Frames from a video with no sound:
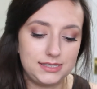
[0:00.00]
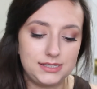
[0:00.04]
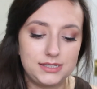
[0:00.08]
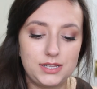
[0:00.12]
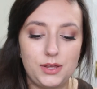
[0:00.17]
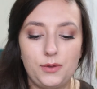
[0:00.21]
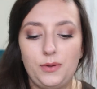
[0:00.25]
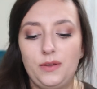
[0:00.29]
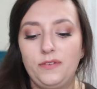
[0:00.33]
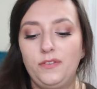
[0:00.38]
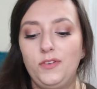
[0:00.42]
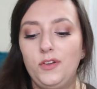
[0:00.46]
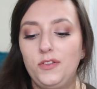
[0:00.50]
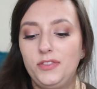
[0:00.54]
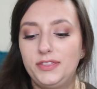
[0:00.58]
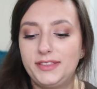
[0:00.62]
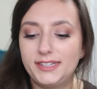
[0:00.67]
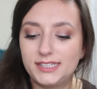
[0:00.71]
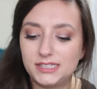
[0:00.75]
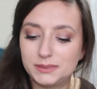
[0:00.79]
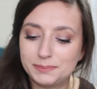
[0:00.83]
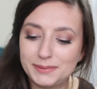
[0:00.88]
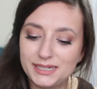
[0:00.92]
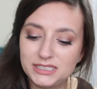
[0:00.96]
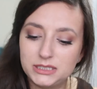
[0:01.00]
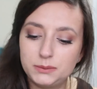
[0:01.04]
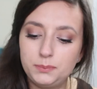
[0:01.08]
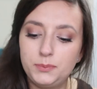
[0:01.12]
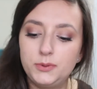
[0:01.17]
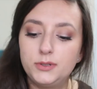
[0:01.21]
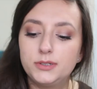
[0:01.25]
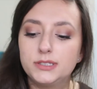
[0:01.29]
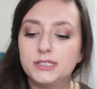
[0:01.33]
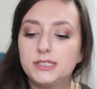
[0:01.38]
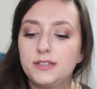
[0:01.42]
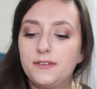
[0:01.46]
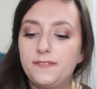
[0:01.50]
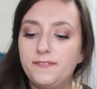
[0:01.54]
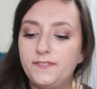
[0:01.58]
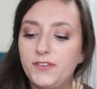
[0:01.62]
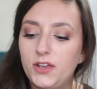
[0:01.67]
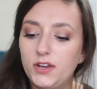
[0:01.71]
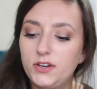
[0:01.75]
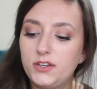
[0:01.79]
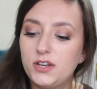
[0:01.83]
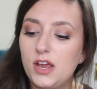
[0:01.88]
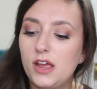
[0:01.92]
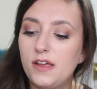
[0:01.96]
So I've got the Smashbox
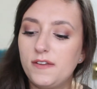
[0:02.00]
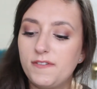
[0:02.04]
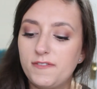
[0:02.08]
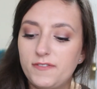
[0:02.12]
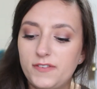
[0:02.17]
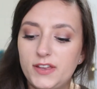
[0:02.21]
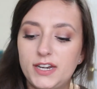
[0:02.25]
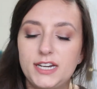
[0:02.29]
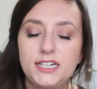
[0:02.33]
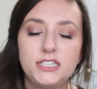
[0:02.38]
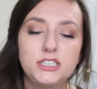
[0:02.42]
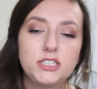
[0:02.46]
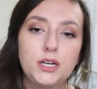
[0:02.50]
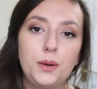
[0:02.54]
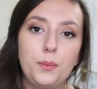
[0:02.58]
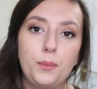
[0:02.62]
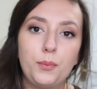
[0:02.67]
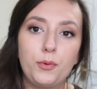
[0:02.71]
Photo Finish